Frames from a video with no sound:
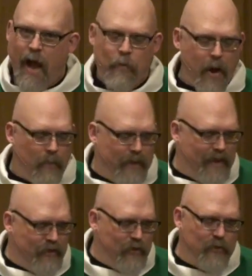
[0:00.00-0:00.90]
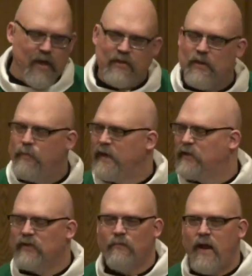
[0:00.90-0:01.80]
I probably get 24
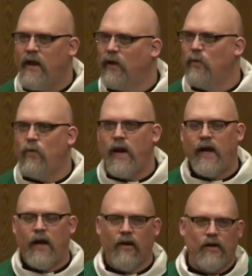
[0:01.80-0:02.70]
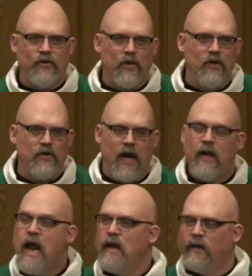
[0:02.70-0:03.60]
pieces of mail a week here at church
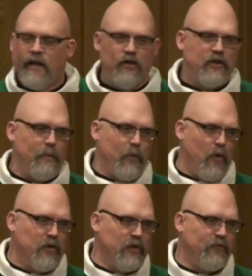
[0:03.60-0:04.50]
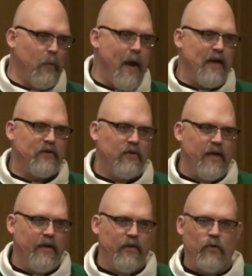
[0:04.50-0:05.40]
on leadership courses for
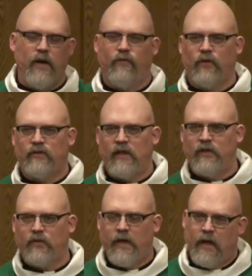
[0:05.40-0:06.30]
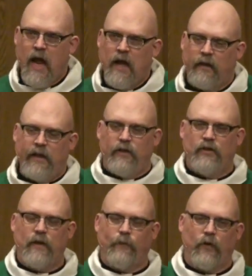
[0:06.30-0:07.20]
pastoring in the 21st century, and
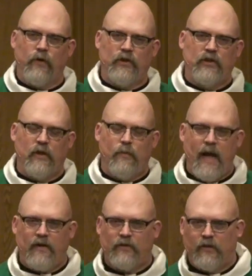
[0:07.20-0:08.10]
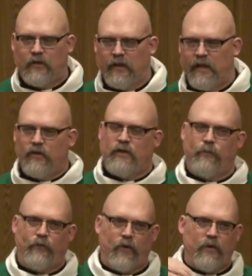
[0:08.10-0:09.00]
leadership for Christian pastors, and
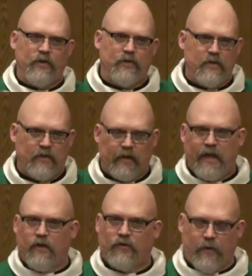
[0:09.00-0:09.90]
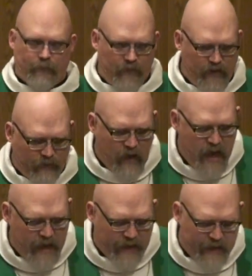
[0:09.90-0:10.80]
leadership for Christians, and leadership for
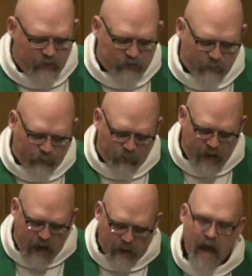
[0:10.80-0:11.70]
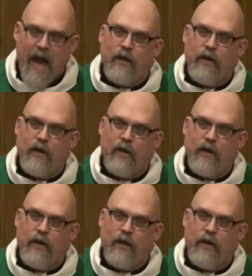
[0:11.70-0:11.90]
this, and leadership for that.